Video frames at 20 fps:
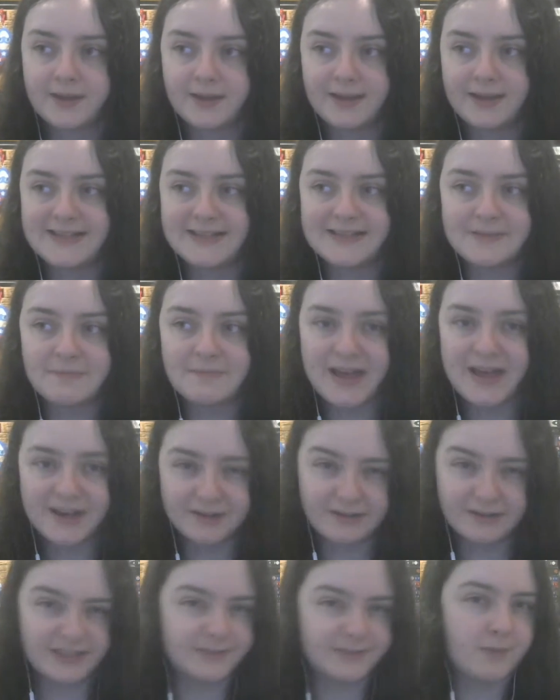it doesn't
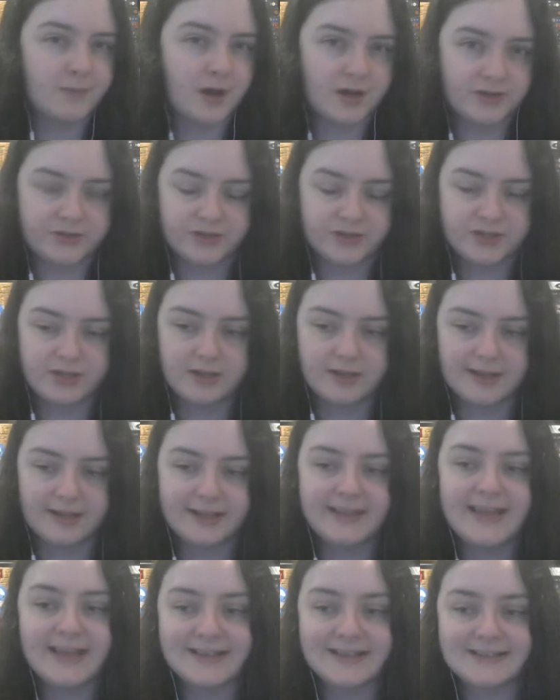matter as much.
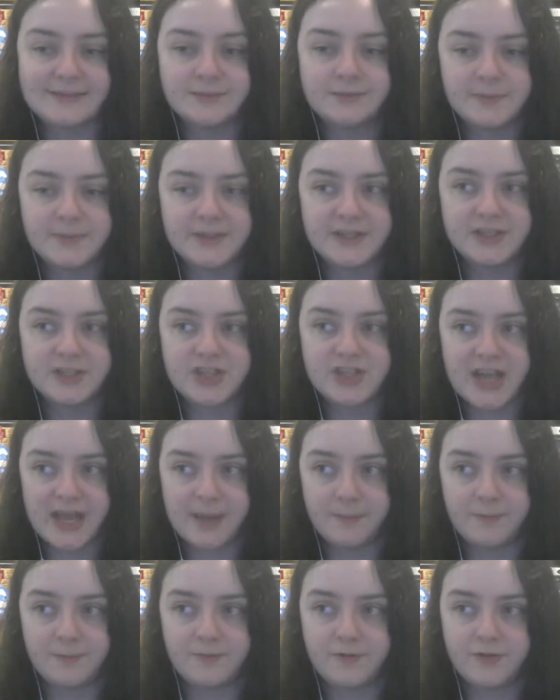Like, yes, it would be a
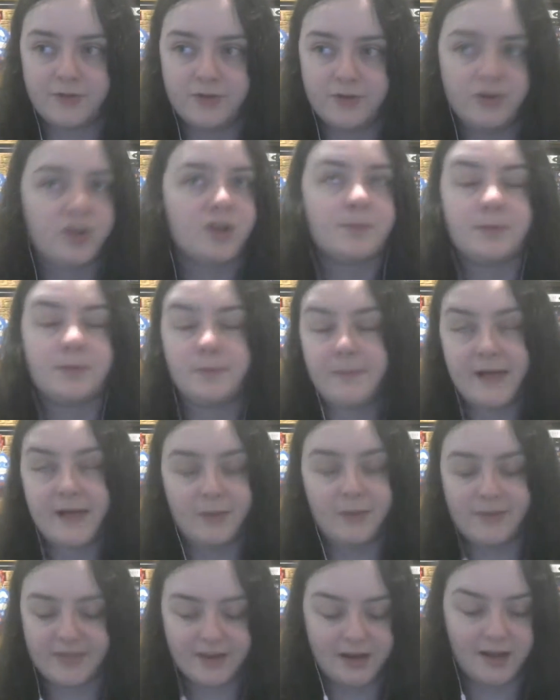shame for the noble
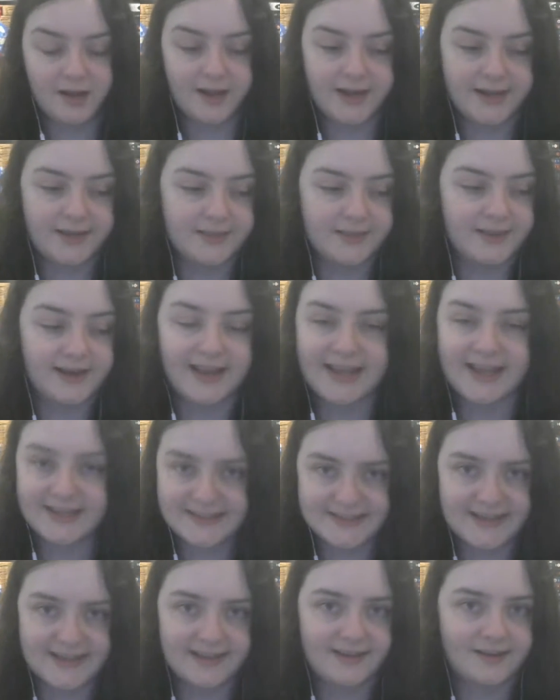Bellwether line and the
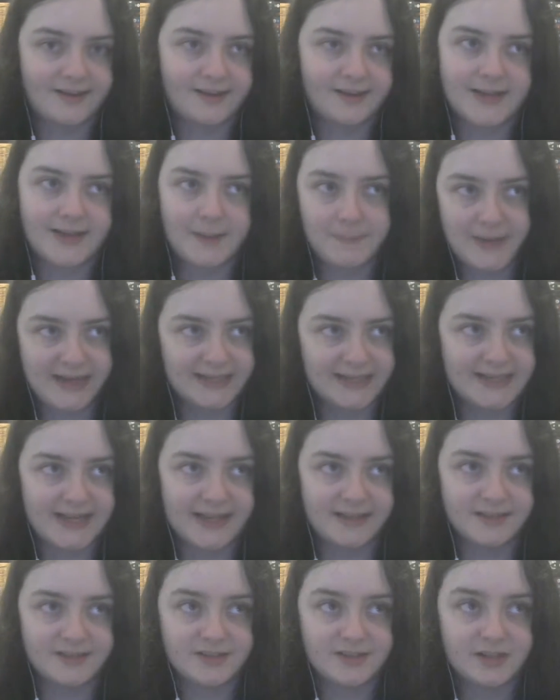legacy it
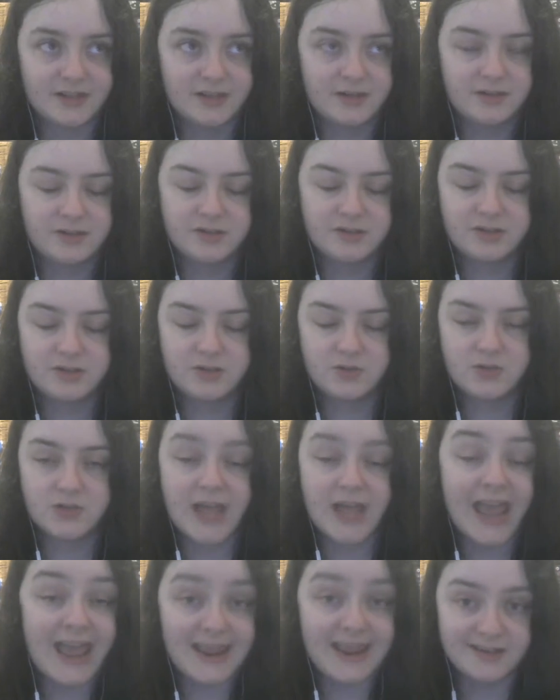maintains
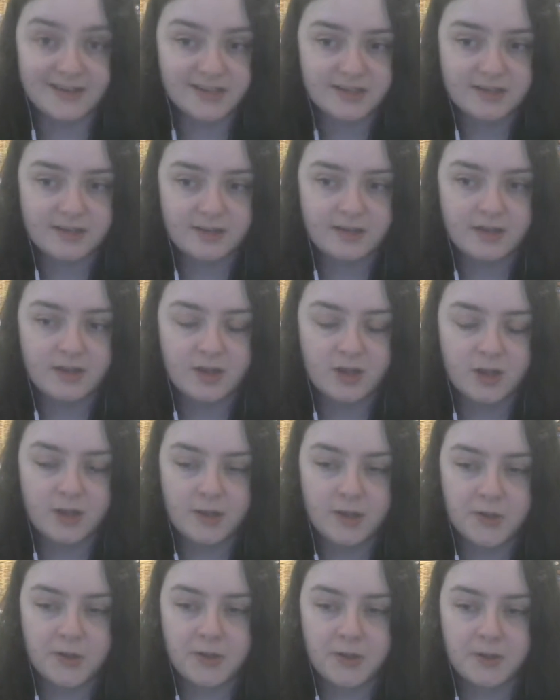to end.
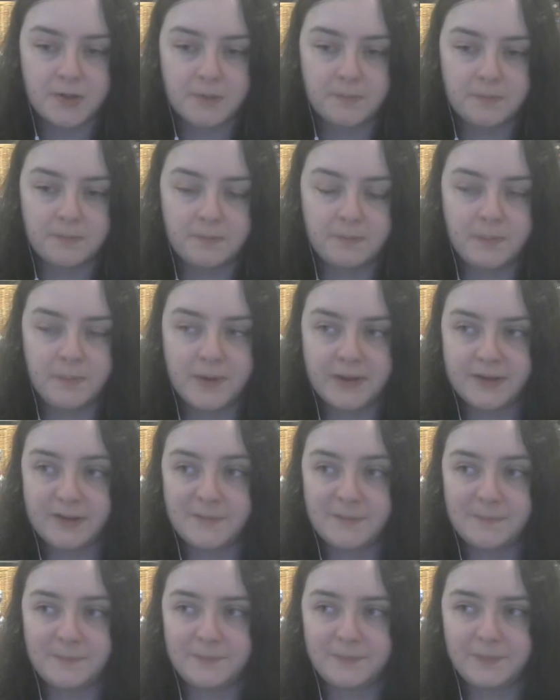But
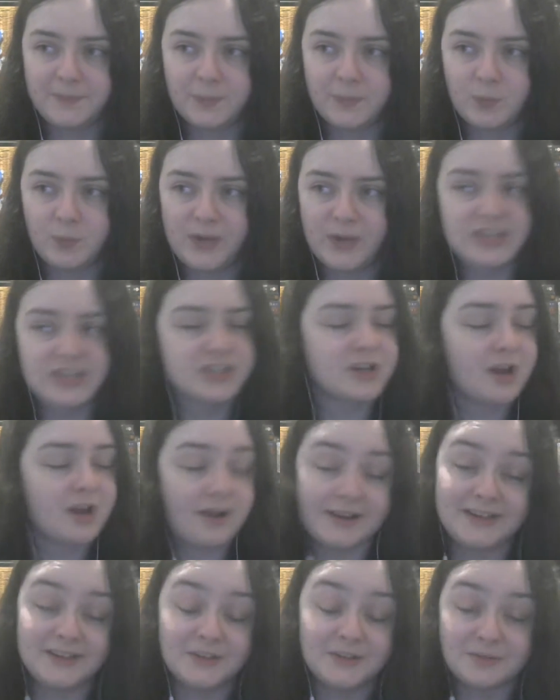which
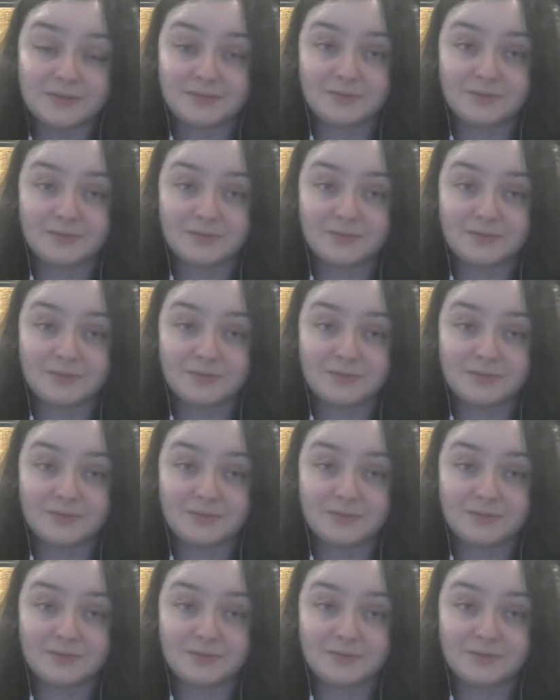kind